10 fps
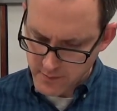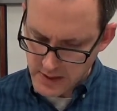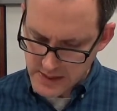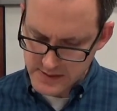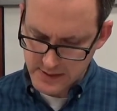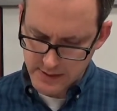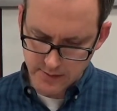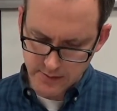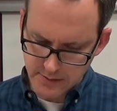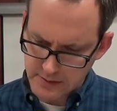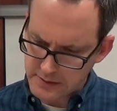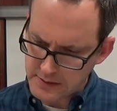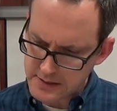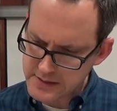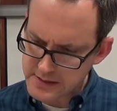Is it
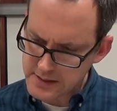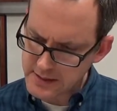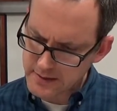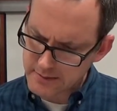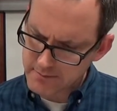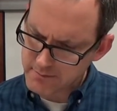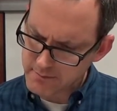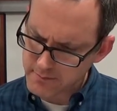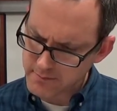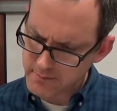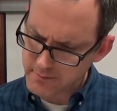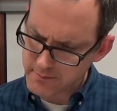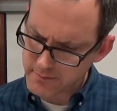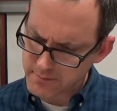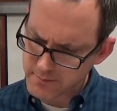listing?
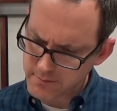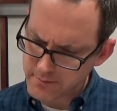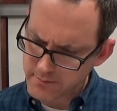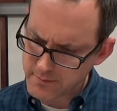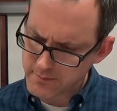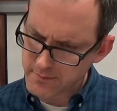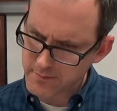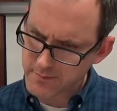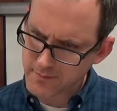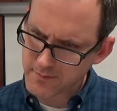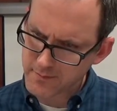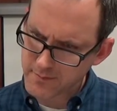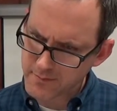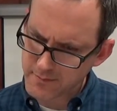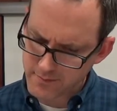Numerous.
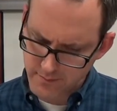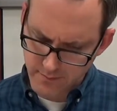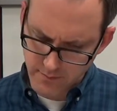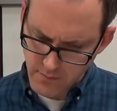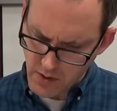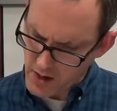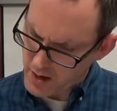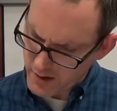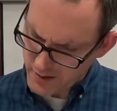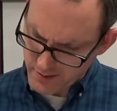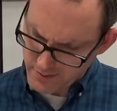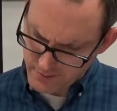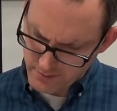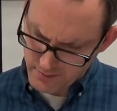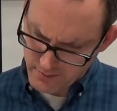
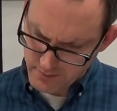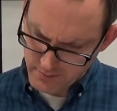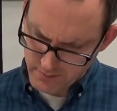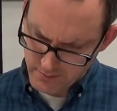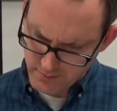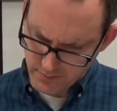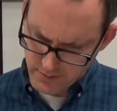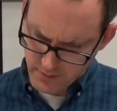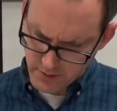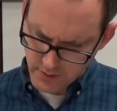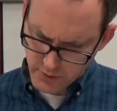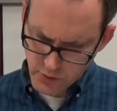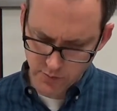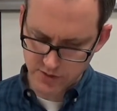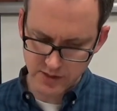Uh,
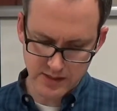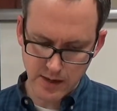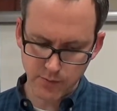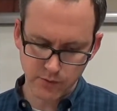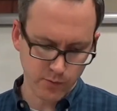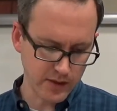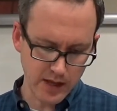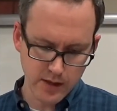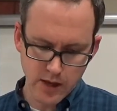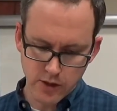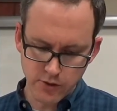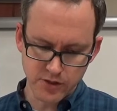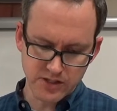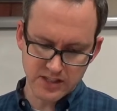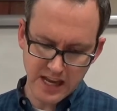numerous examples, but that you're
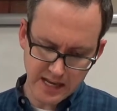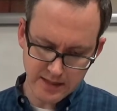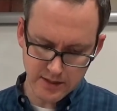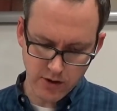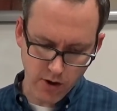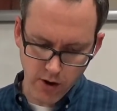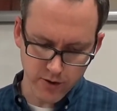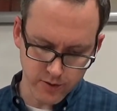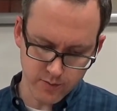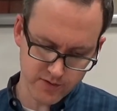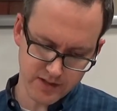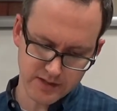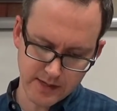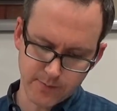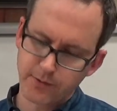just saying that there are numerous
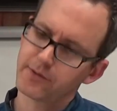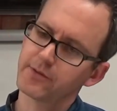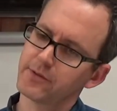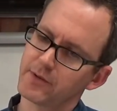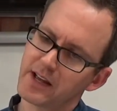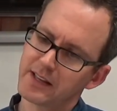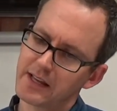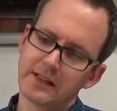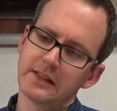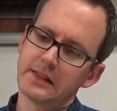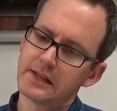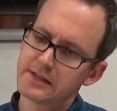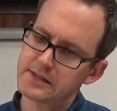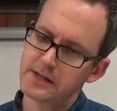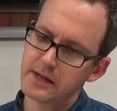examples, right? Like
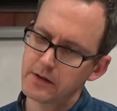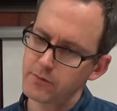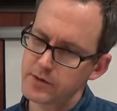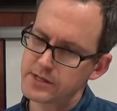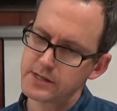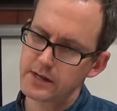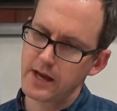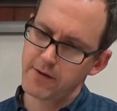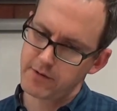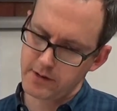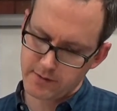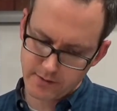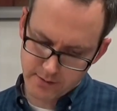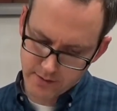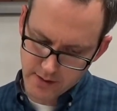listing recent
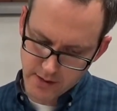evidence.